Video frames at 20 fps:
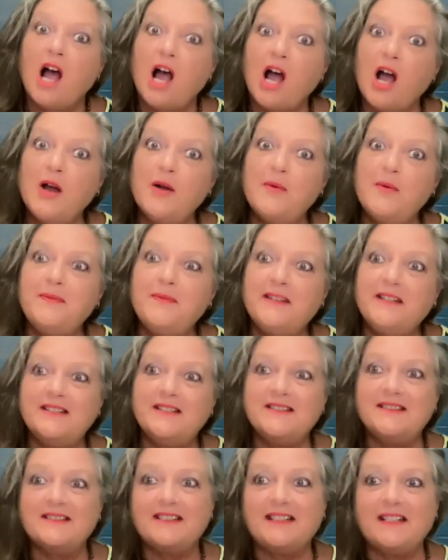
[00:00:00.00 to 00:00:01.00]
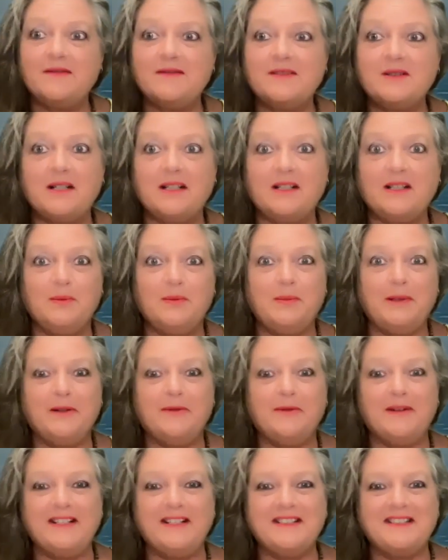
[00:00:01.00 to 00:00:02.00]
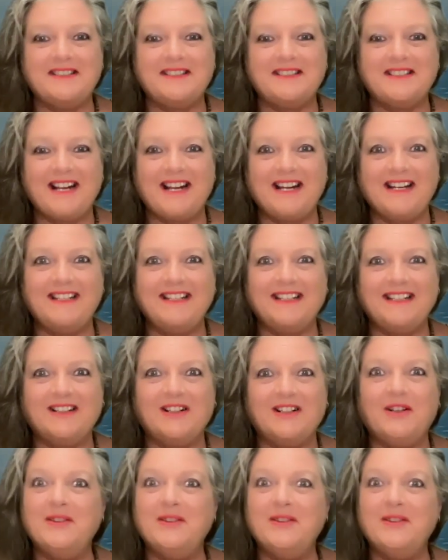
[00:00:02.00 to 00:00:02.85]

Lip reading: hope this gives a little bit of understanding